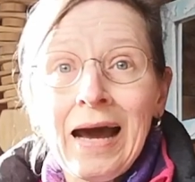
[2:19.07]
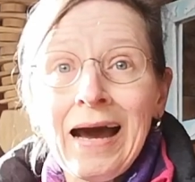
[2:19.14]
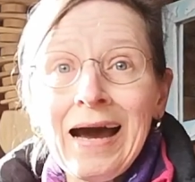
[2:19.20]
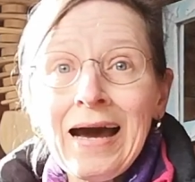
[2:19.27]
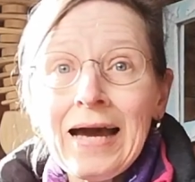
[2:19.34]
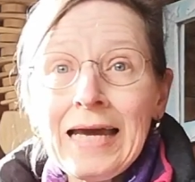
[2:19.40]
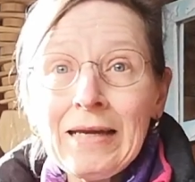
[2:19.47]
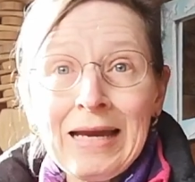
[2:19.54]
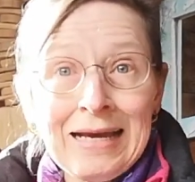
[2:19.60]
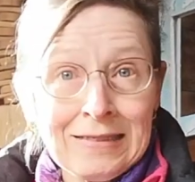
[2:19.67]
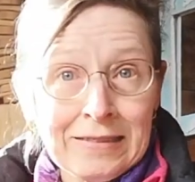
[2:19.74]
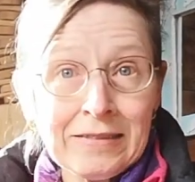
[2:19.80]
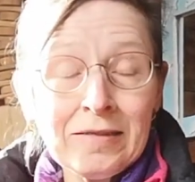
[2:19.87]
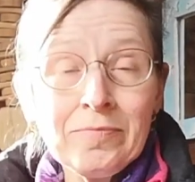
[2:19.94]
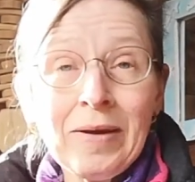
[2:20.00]
I
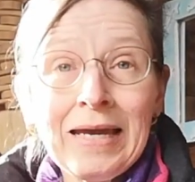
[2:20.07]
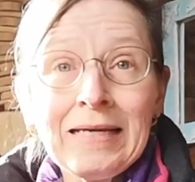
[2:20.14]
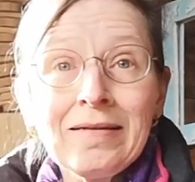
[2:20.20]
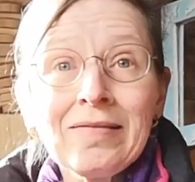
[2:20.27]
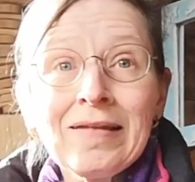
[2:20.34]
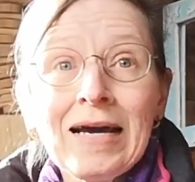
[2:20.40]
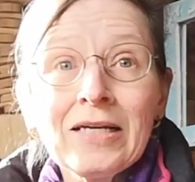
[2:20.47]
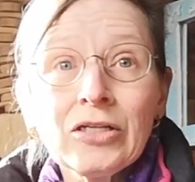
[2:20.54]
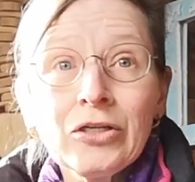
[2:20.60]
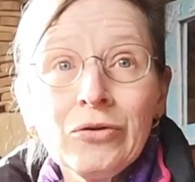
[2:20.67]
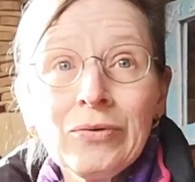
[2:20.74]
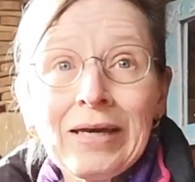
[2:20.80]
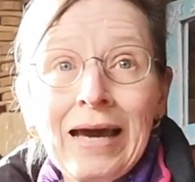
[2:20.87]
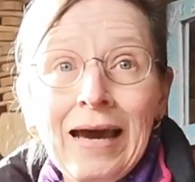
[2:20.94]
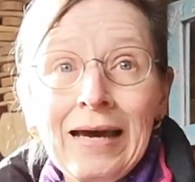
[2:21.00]
estimate that you
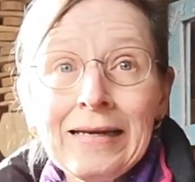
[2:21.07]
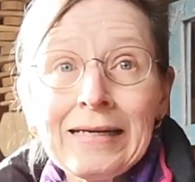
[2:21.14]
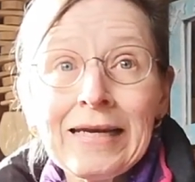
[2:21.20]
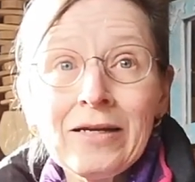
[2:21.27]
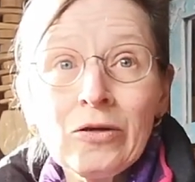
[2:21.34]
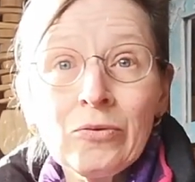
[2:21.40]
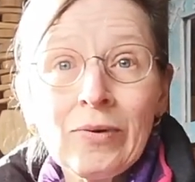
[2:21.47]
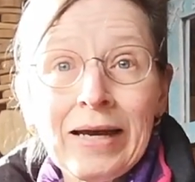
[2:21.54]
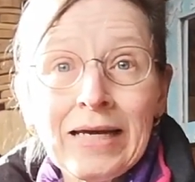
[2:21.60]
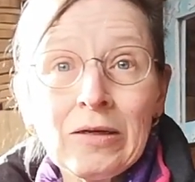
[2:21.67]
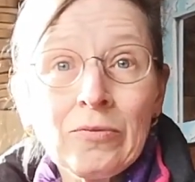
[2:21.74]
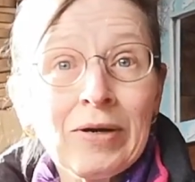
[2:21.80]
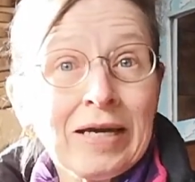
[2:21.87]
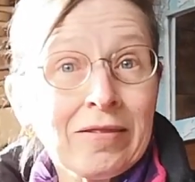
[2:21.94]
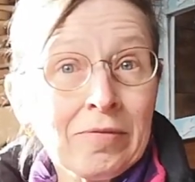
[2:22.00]
can get away
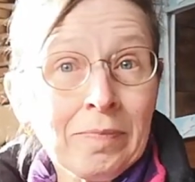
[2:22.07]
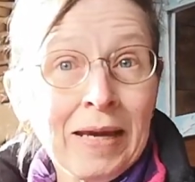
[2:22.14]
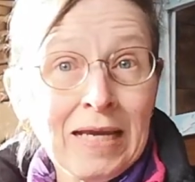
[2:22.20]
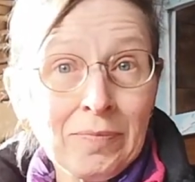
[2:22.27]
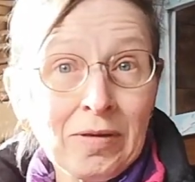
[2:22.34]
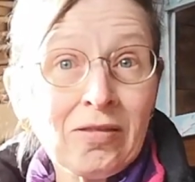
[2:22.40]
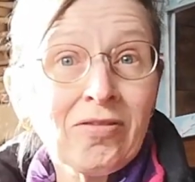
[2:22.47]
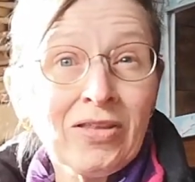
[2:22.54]
with maybe